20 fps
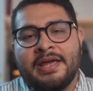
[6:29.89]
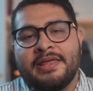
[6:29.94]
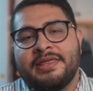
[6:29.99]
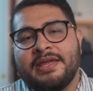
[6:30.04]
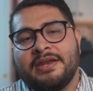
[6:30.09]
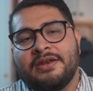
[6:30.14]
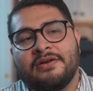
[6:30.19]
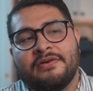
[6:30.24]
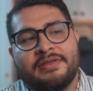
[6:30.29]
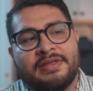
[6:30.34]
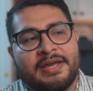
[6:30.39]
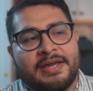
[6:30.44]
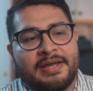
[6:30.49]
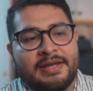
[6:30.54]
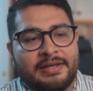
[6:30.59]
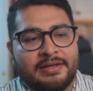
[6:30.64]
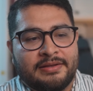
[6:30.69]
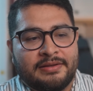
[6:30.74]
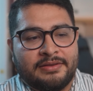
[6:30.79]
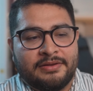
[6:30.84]
They know
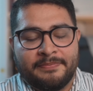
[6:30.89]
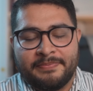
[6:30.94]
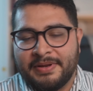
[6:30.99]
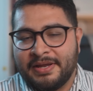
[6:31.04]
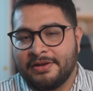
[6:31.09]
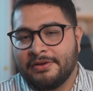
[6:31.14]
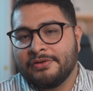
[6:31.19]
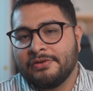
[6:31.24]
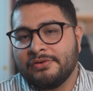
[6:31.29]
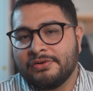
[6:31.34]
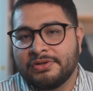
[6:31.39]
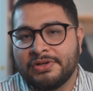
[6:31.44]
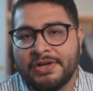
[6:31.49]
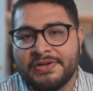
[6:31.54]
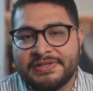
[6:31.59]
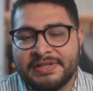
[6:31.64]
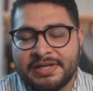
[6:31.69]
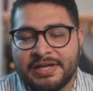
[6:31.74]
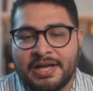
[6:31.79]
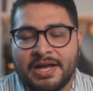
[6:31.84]
that they're paying their own
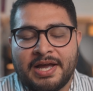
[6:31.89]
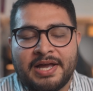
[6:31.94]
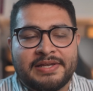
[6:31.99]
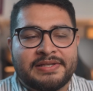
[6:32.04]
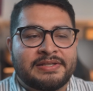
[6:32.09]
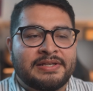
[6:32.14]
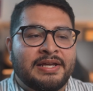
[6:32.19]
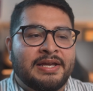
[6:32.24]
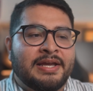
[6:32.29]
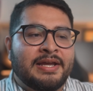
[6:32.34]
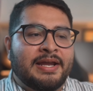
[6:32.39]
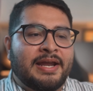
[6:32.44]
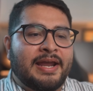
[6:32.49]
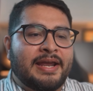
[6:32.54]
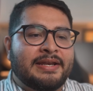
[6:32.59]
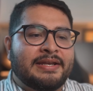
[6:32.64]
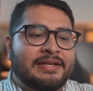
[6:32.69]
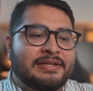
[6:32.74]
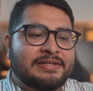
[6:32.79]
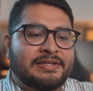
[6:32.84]
closing cost,
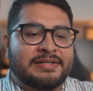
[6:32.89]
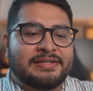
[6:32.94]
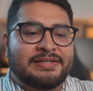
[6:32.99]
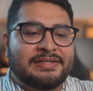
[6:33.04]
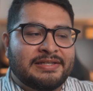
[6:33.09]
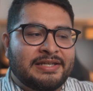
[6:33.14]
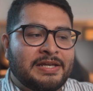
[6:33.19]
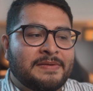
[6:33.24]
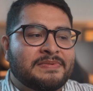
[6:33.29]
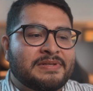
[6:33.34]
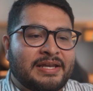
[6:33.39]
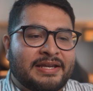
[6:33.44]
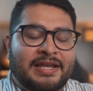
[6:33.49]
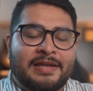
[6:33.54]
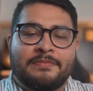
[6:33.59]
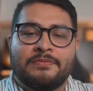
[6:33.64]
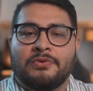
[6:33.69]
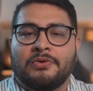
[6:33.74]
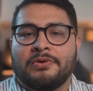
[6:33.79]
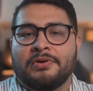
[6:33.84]
and it just seems like
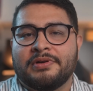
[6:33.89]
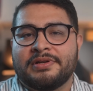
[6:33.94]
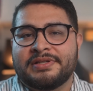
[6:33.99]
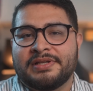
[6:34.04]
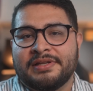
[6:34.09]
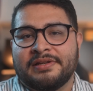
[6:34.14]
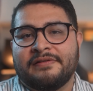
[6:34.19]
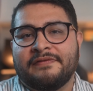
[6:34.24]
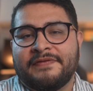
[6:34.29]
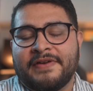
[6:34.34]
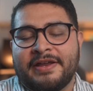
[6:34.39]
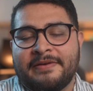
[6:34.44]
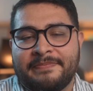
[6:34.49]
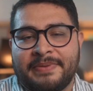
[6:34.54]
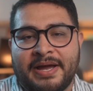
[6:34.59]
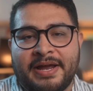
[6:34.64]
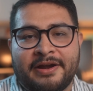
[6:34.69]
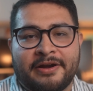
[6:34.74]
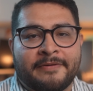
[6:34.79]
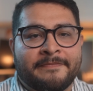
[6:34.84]
a more solidified
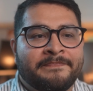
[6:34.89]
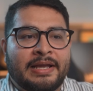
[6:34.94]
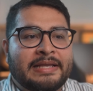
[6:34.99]
buyer.